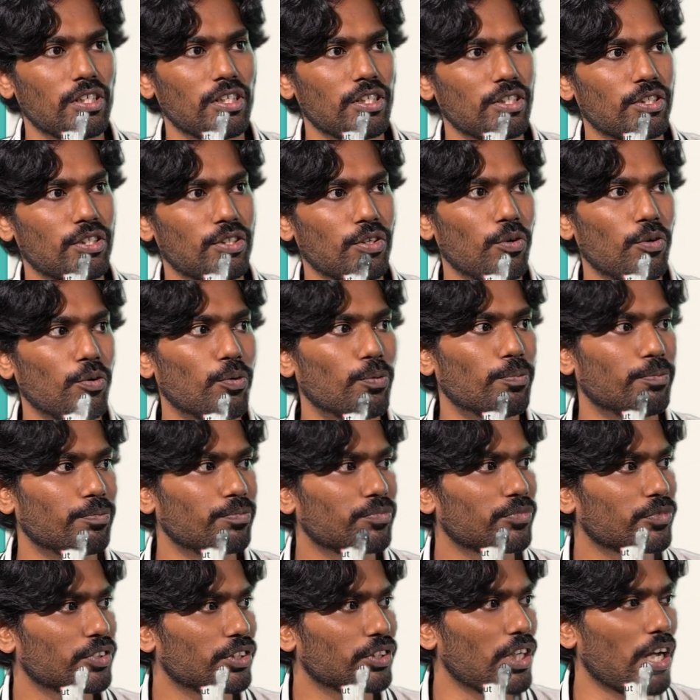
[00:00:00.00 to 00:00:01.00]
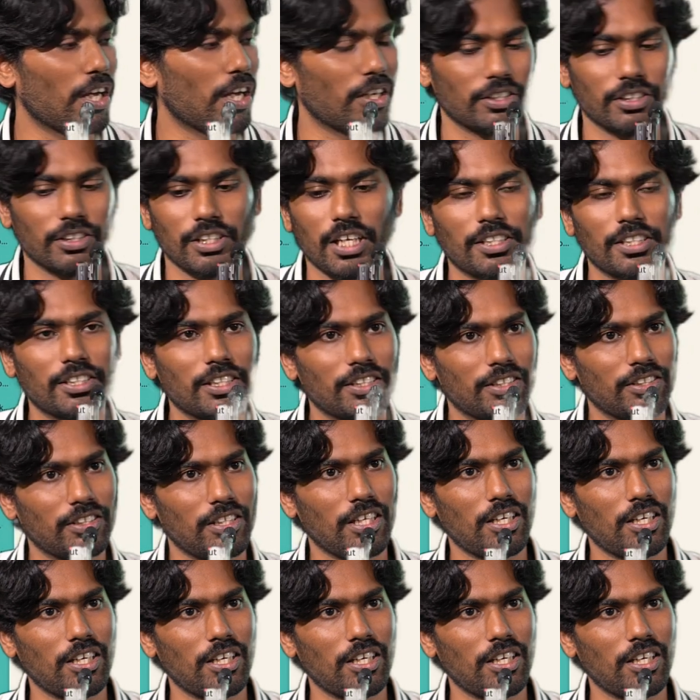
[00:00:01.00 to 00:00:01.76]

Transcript: So yeah, that's it.